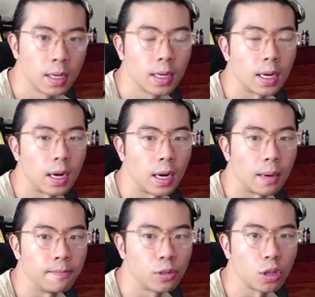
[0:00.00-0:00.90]

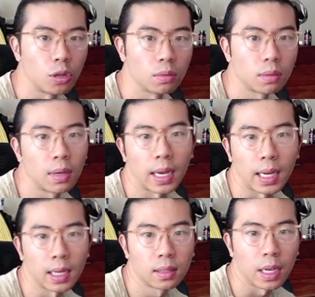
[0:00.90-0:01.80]
So I
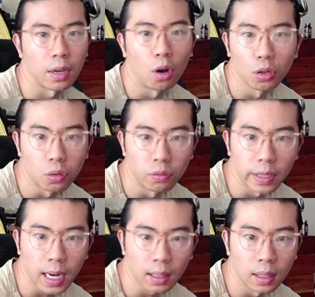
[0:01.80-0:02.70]
guess they also
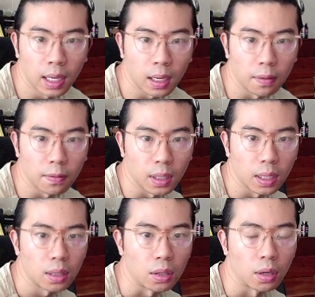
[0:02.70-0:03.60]
reacted
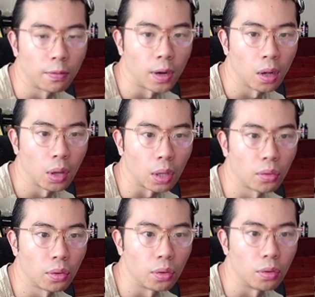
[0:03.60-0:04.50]
negatively, falling
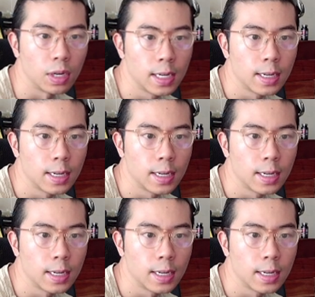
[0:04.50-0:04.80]
through.